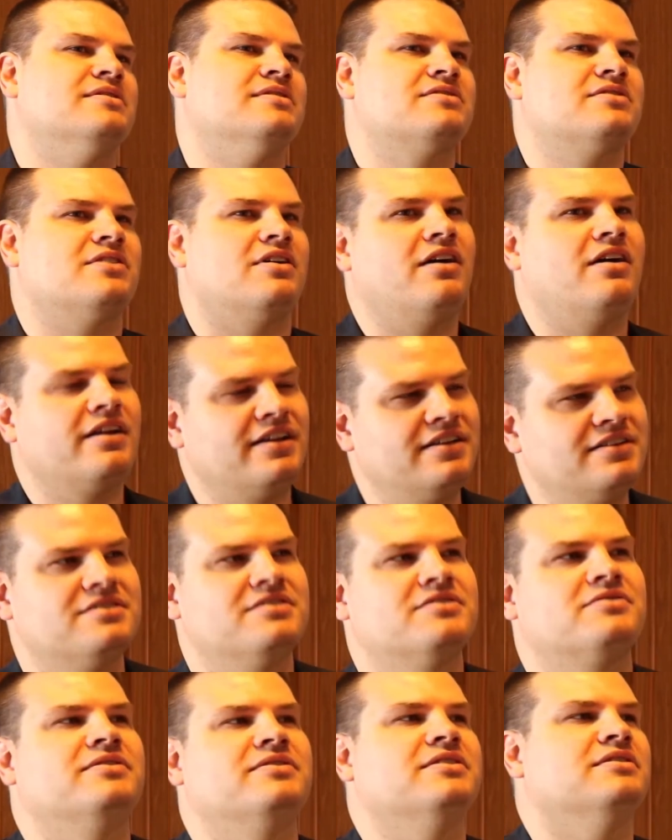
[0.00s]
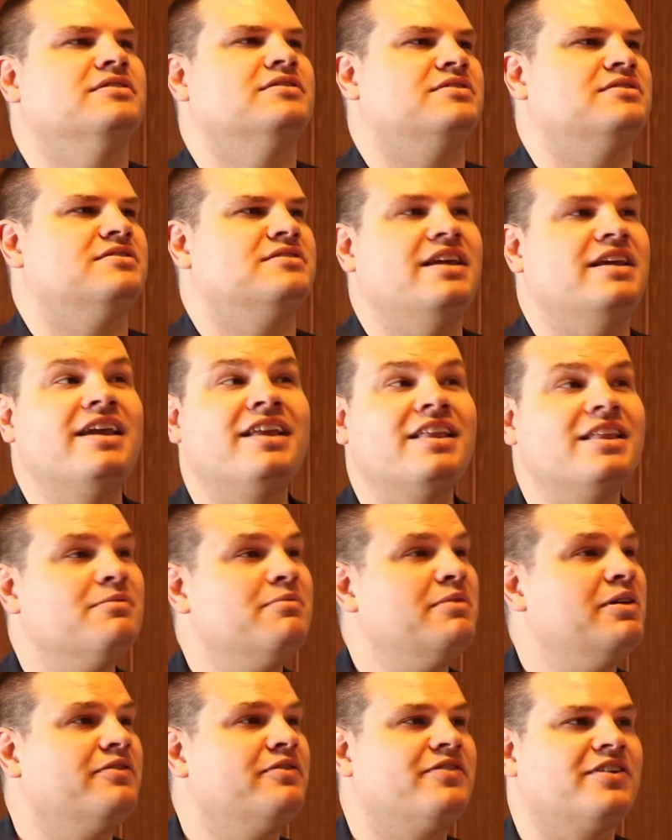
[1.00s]
talking to the realtors, taking
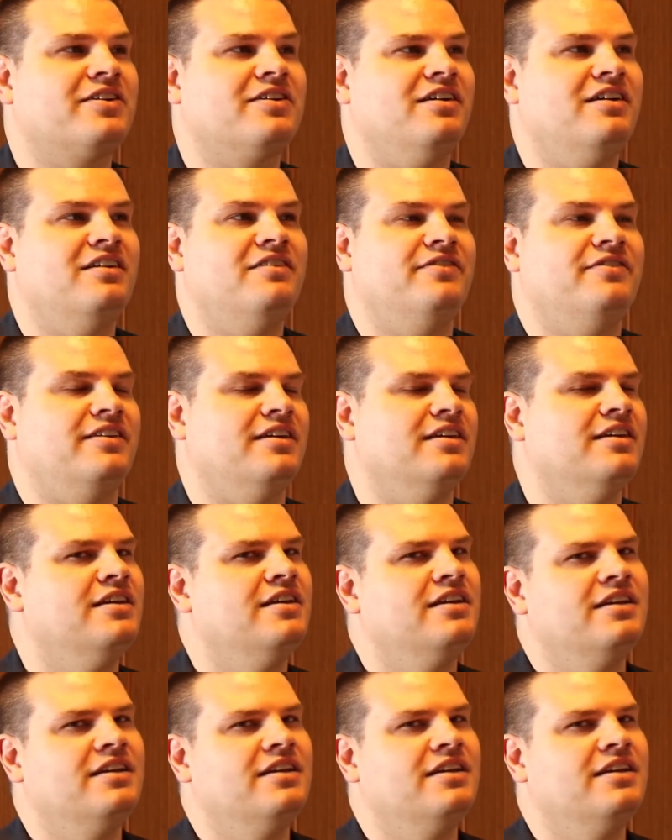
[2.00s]
them out for coffee.